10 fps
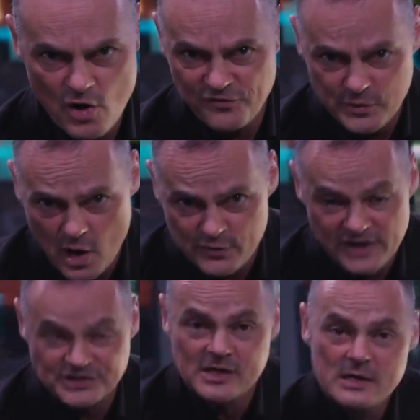know if you know
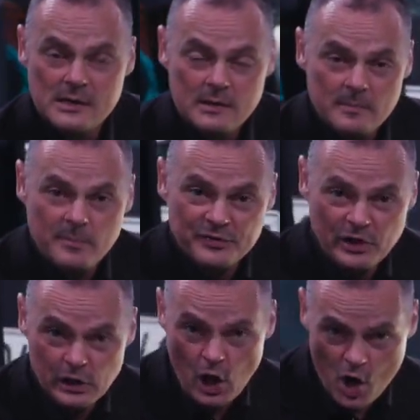this, but
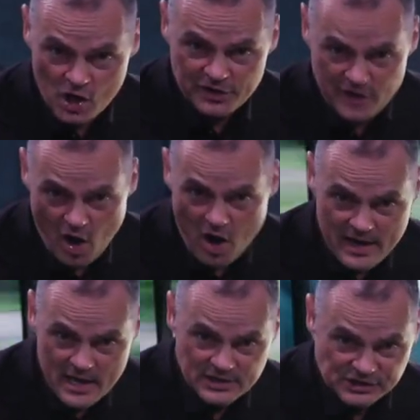the longer the car
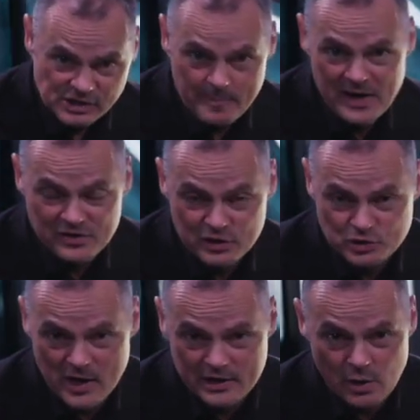is, the better the
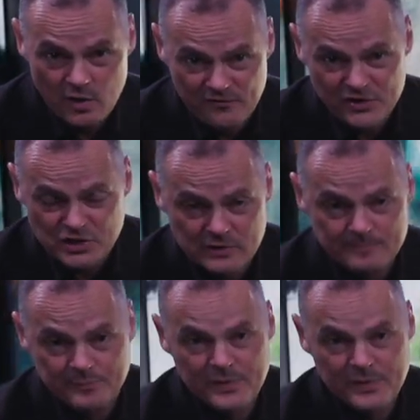drag coefficient.